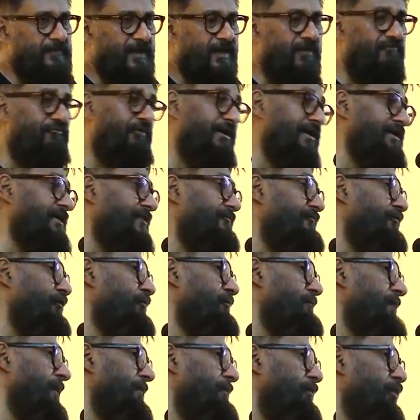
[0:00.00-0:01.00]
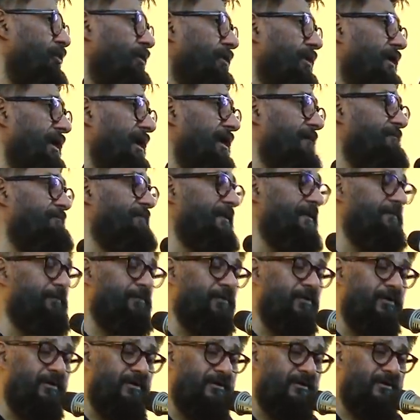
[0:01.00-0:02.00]
Wonderful people, great
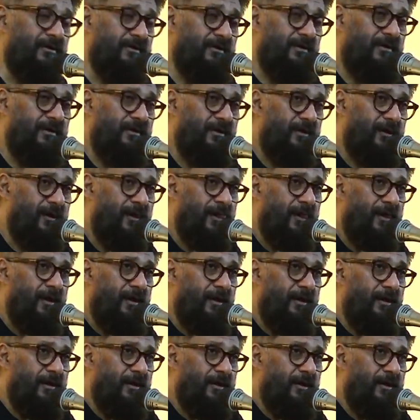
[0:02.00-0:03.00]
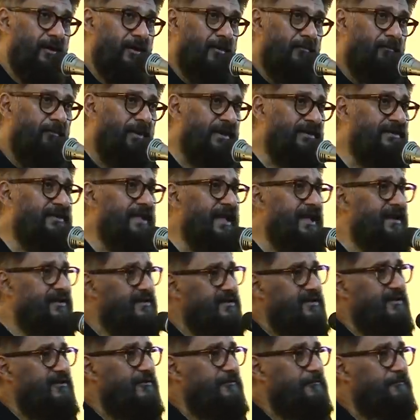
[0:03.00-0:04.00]
people. But
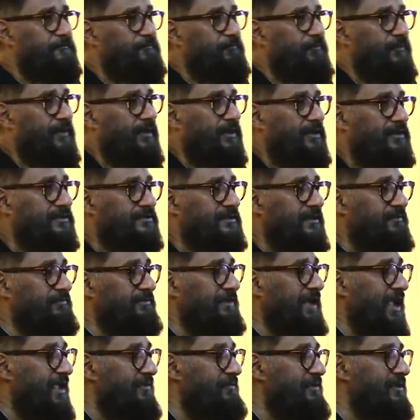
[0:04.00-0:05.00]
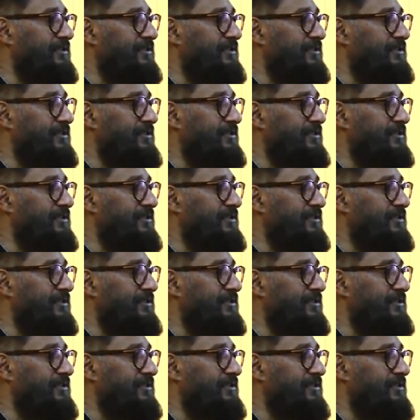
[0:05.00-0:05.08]
then, sometime in